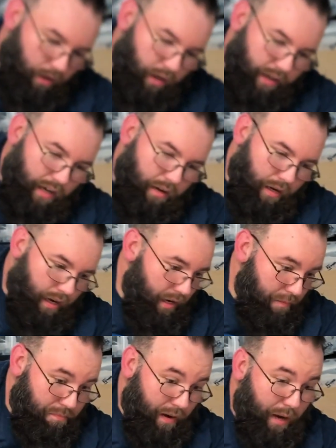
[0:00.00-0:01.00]
Oh
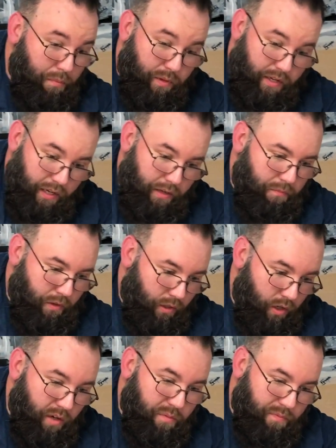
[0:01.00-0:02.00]
yeah, probably
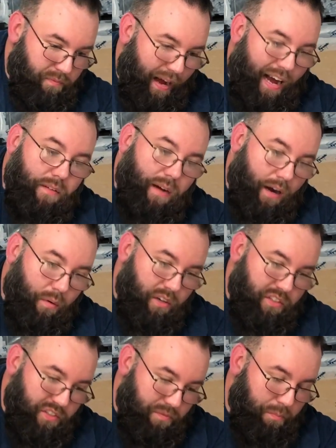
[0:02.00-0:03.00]
good 5
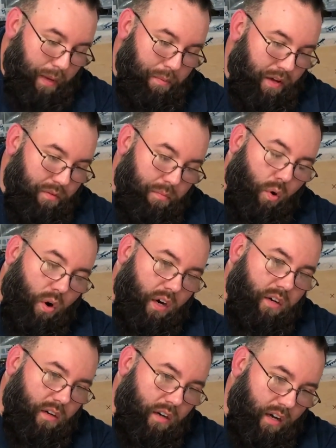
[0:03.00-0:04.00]
hours, maybe even
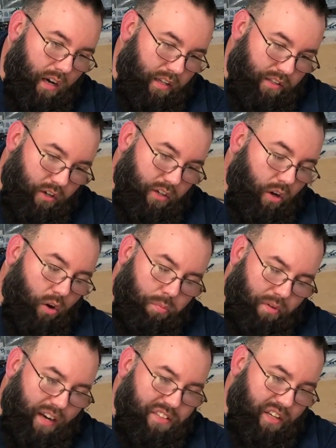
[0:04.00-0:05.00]
more during the whole
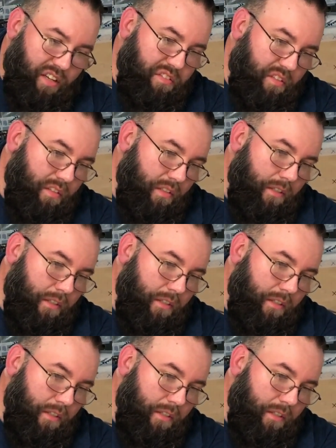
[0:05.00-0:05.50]
process.